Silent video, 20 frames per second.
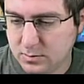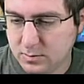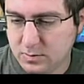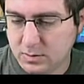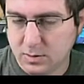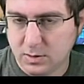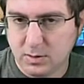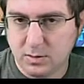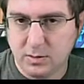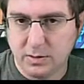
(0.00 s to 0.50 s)

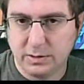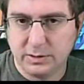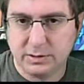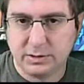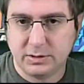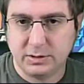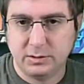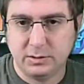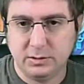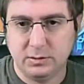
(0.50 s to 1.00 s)
we're going
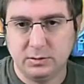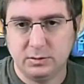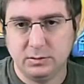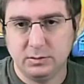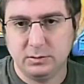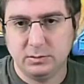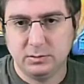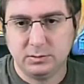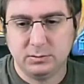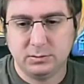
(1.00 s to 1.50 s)
to
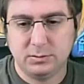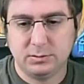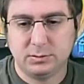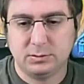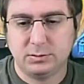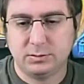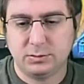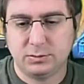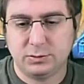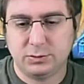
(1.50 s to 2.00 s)

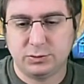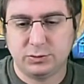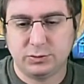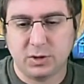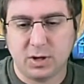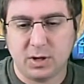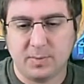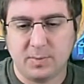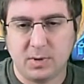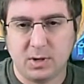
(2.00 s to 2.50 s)

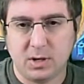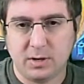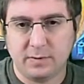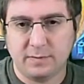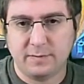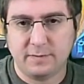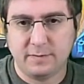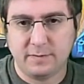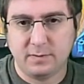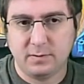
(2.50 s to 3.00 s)
drop
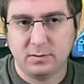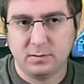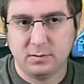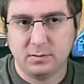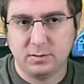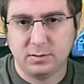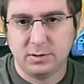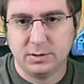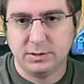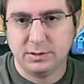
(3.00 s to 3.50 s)
off
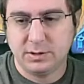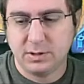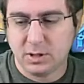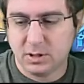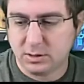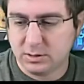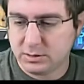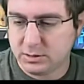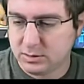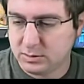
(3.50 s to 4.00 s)
the
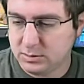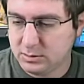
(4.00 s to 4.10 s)
dart